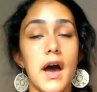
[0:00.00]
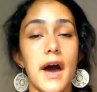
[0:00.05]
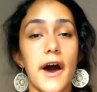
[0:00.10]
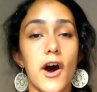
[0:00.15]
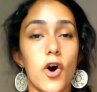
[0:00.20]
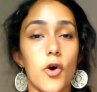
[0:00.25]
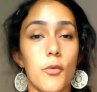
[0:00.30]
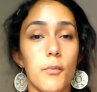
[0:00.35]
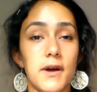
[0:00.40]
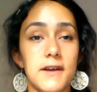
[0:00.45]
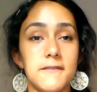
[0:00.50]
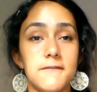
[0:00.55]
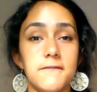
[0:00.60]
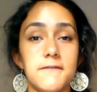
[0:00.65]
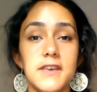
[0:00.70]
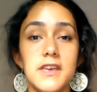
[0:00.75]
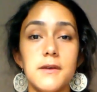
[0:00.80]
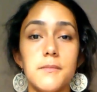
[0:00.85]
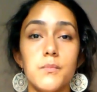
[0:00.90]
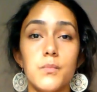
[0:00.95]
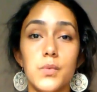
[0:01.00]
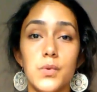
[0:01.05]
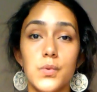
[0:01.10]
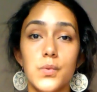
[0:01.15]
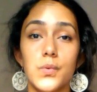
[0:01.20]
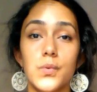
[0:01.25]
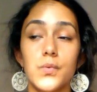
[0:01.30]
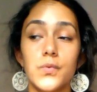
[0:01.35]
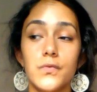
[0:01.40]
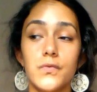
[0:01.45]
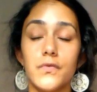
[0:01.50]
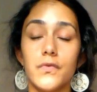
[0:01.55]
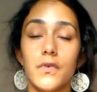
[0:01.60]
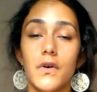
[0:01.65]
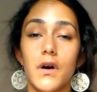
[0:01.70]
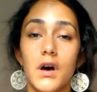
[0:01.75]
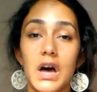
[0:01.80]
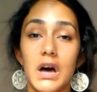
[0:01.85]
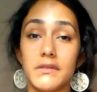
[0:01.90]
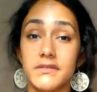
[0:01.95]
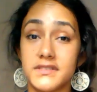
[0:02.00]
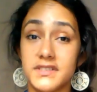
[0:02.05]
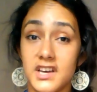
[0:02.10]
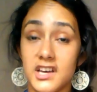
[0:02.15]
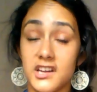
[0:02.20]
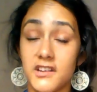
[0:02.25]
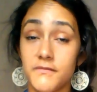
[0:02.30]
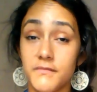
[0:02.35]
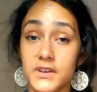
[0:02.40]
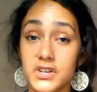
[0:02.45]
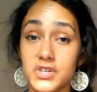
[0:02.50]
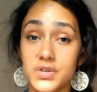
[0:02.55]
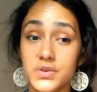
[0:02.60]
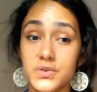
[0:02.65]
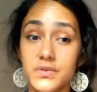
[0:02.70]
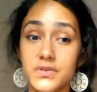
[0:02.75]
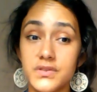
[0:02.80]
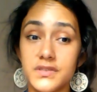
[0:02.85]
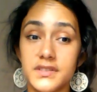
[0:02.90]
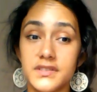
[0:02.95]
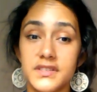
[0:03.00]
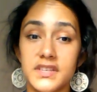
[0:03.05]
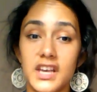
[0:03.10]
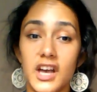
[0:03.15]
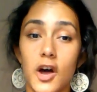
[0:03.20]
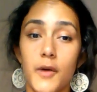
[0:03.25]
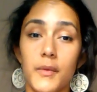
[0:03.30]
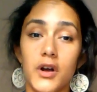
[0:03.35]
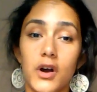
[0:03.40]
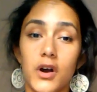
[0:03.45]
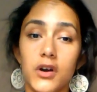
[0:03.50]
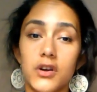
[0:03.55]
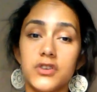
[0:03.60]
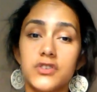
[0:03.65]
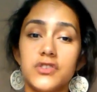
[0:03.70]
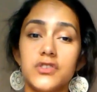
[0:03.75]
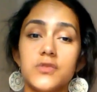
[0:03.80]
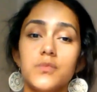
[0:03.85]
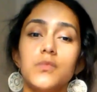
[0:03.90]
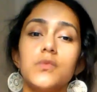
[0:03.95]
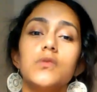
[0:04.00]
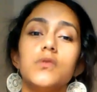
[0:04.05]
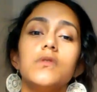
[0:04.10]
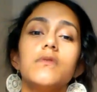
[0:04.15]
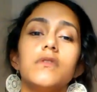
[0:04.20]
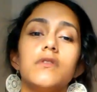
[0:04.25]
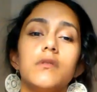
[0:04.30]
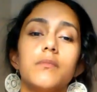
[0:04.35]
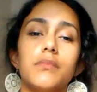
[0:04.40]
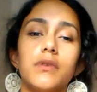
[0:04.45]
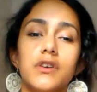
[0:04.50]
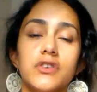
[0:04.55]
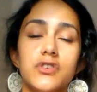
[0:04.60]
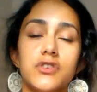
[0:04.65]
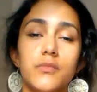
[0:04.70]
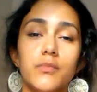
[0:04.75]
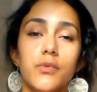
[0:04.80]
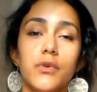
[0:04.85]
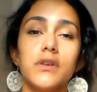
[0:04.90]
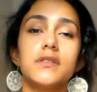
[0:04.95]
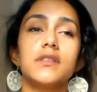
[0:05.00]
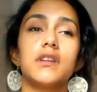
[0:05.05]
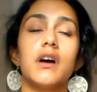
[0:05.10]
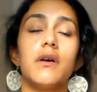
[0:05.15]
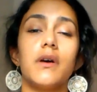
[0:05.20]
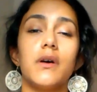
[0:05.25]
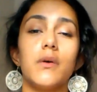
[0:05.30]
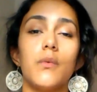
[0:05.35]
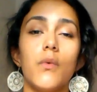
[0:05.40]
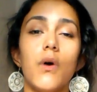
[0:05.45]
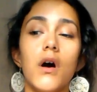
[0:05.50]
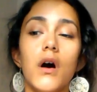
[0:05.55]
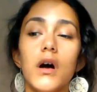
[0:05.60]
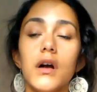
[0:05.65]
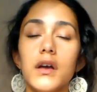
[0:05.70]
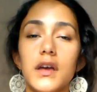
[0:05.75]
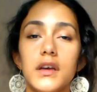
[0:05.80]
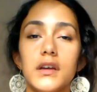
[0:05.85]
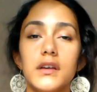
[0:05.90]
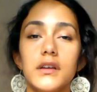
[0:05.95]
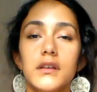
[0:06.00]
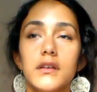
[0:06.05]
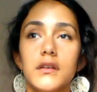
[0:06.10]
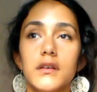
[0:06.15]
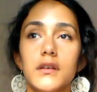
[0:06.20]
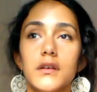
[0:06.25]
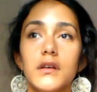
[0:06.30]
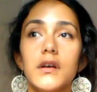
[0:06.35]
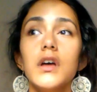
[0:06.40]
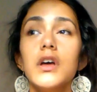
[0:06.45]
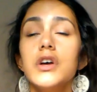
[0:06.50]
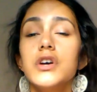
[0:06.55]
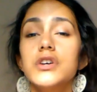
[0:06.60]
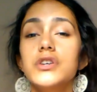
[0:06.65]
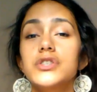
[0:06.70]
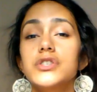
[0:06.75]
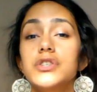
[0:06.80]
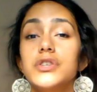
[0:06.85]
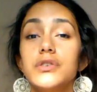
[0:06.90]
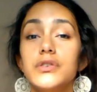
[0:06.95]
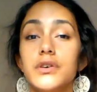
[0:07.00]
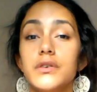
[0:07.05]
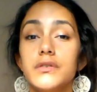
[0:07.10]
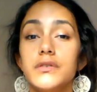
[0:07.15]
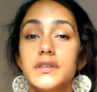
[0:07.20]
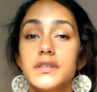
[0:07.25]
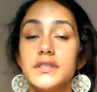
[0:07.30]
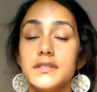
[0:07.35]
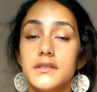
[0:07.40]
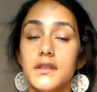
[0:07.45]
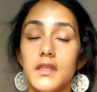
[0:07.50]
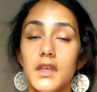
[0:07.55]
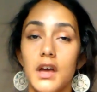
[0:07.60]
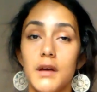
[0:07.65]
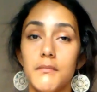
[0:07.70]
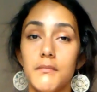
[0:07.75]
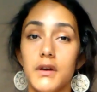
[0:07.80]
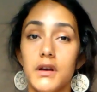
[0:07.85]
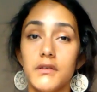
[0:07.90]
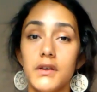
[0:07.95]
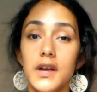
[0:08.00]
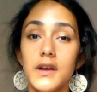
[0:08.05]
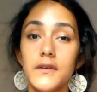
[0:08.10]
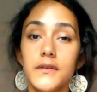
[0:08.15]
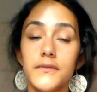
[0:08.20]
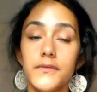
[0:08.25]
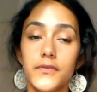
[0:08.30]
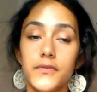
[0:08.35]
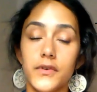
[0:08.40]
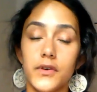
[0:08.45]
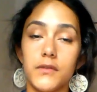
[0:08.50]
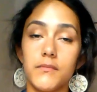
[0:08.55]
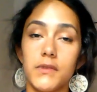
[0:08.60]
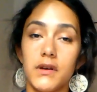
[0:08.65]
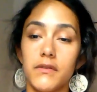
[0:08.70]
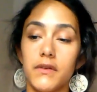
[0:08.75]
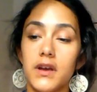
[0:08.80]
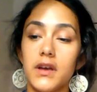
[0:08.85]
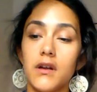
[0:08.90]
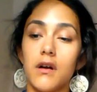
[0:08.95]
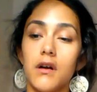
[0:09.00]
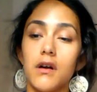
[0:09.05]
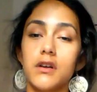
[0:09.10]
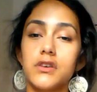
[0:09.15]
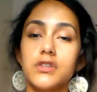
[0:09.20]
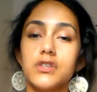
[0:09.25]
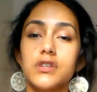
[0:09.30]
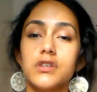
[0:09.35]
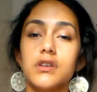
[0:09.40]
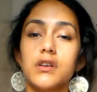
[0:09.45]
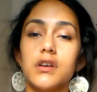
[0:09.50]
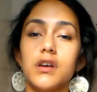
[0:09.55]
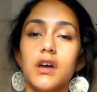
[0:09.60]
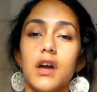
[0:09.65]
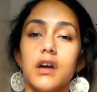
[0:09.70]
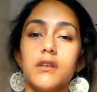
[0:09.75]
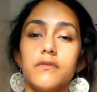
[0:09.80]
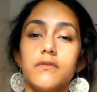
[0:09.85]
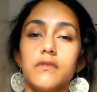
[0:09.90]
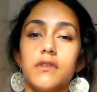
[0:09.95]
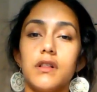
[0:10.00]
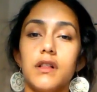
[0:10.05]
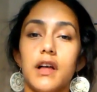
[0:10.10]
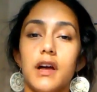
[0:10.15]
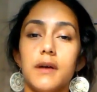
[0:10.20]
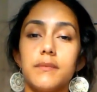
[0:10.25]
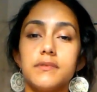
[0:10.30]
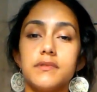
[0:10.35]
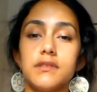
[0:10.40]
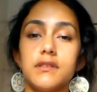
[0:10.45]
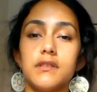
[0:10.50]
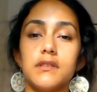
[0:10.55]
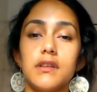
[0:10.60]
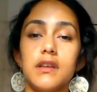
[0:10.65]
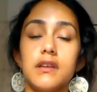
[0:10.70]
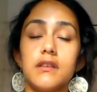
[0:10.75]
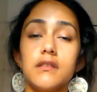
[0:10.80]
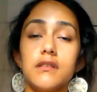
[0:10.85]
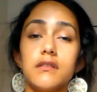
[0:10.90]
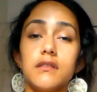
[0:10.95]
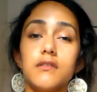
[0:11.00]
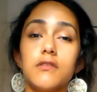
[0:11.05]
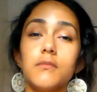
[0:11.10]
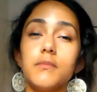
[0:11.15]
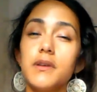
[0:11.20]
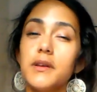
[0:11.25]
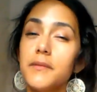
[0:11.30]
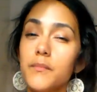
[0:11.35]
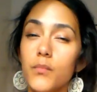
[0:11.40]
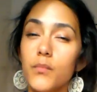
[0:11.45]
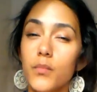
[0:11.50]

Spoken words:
how my feet move outside of my shoes to see how my arches move and the pressure points and how I walk. And she noticed that my right arch kind of collapsed in a little bit